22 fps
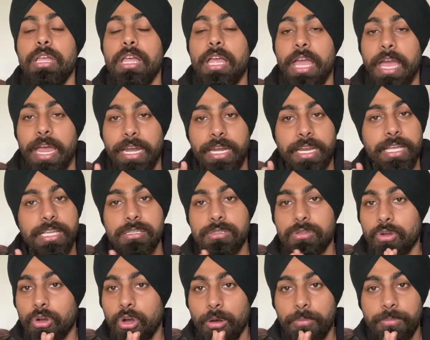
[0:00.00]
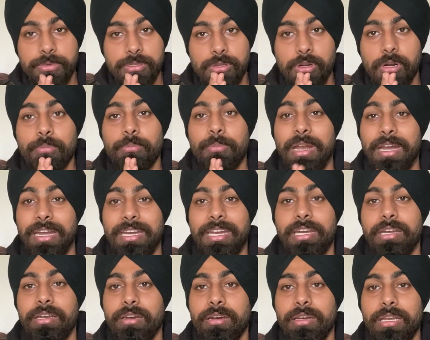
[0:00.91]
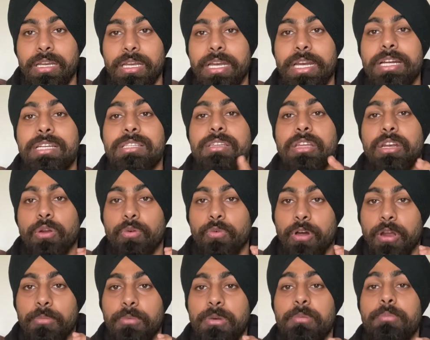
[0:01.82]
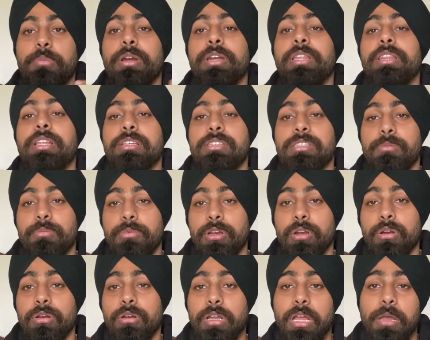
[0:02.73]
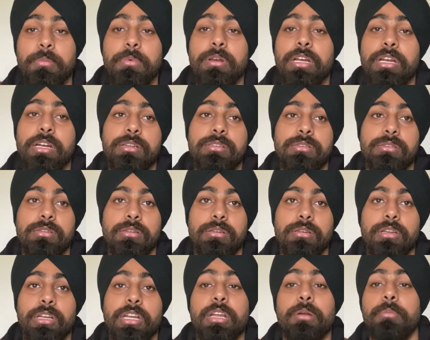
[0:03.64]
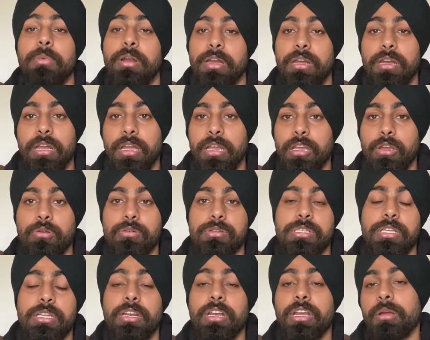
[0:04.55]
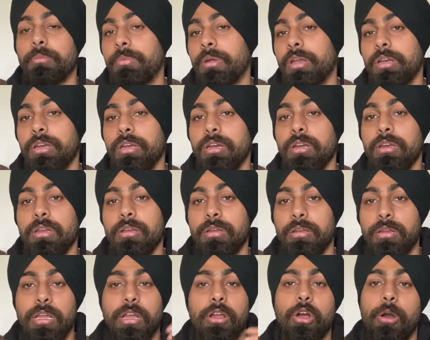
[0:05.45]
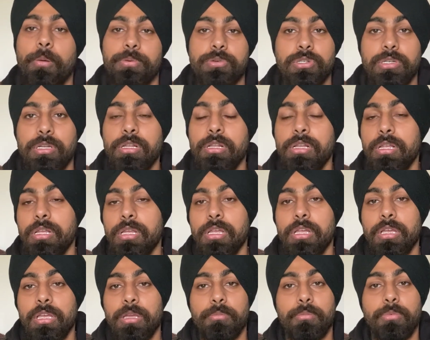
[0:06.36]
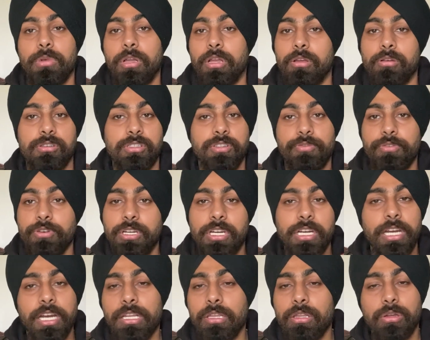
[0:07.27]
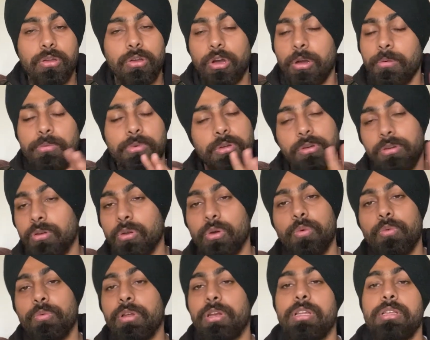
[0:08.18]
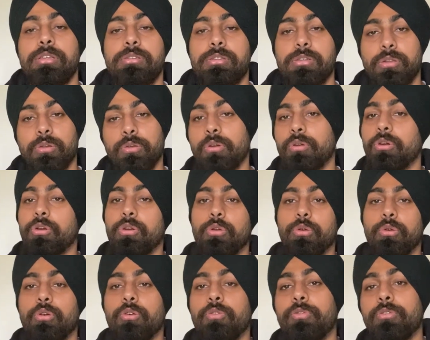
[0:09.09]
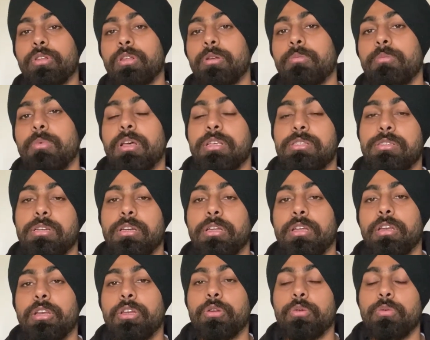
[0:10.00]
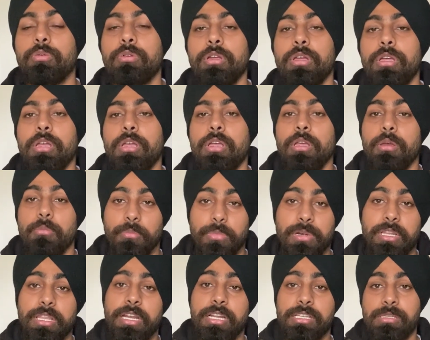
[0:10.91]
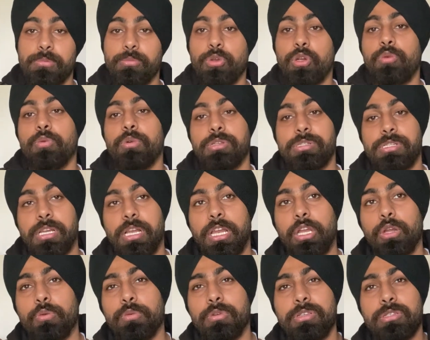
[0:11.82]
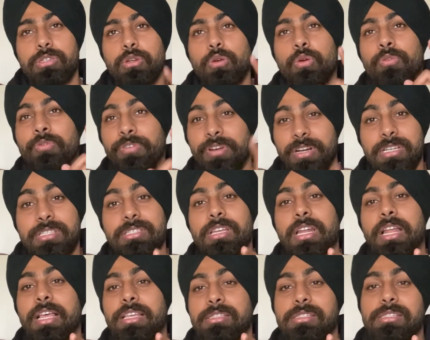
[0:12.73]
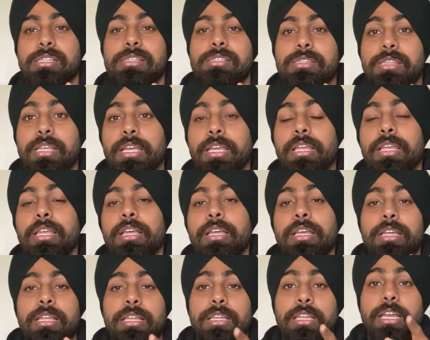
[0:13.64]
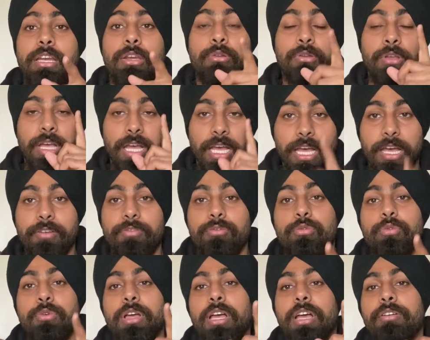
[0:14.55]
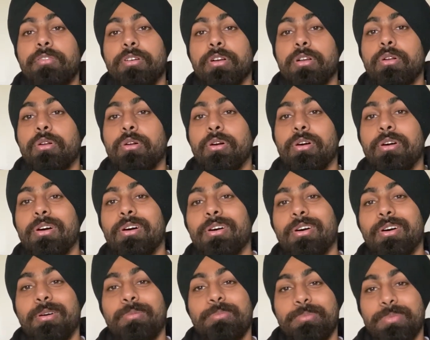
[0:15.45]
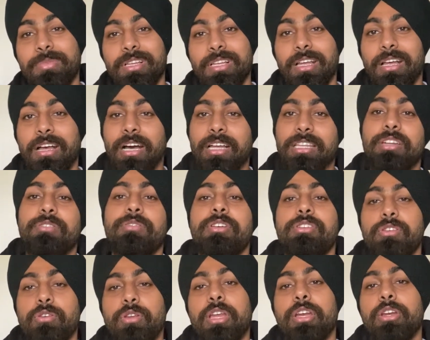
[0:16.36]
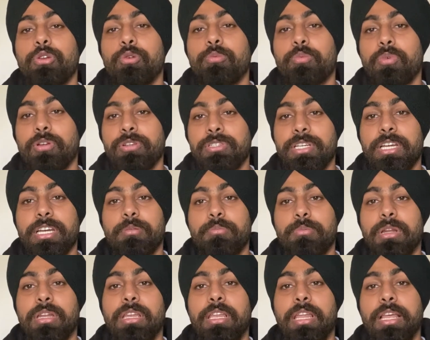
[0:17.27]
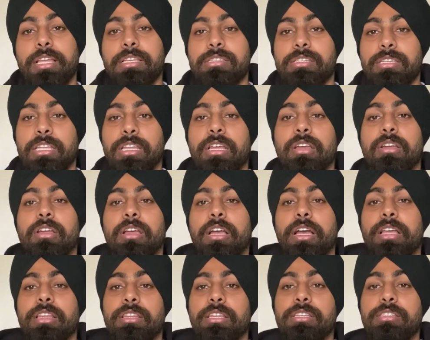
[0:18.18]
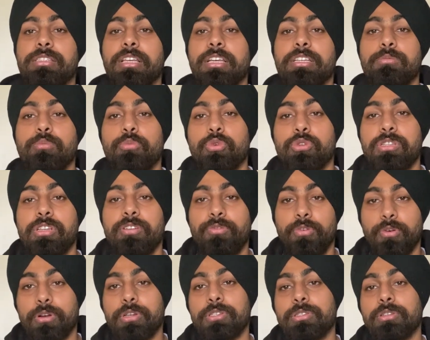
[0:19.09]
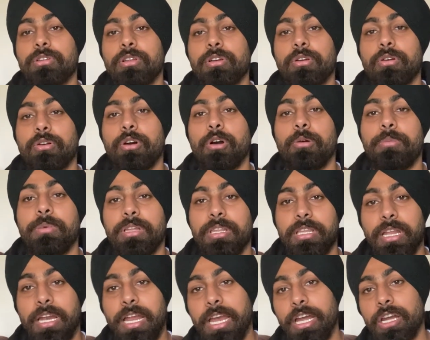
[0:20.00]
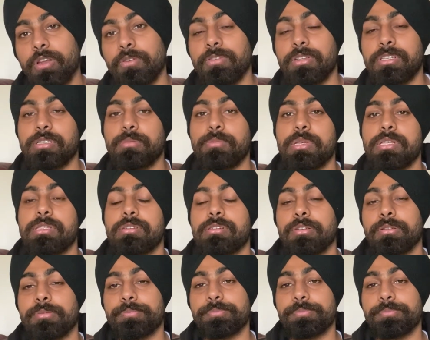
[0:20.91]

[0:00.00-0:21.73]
And guys, co-op is not mandatory, it's a requirement, but there are some it's recommended, like optional, because if you didn't get the co-op, no worries, you're good to go for the master degree too. But there are some university, like University of Windsor has this thing that you have to have a co-op, otherwise you can do project. But yes, these guys mostly focus on the co-op in the end of the semester.